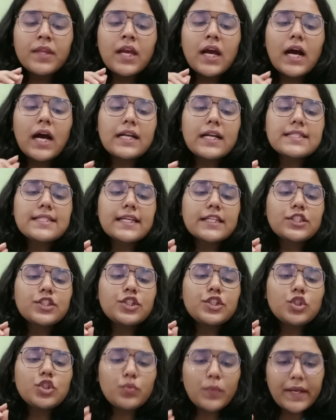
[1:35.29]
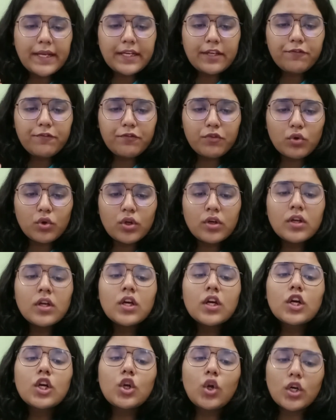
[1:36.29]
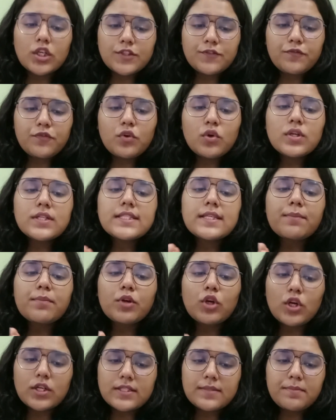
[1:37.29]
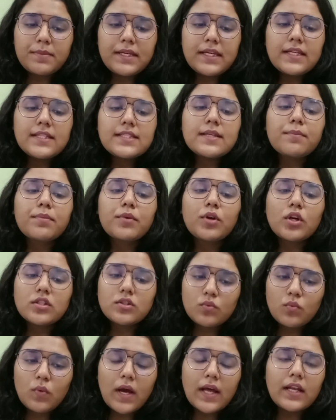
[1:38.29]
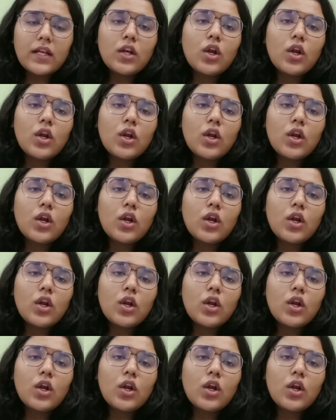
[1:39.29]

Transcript: under Section 24 Clause 4 Subclause B Subclause 1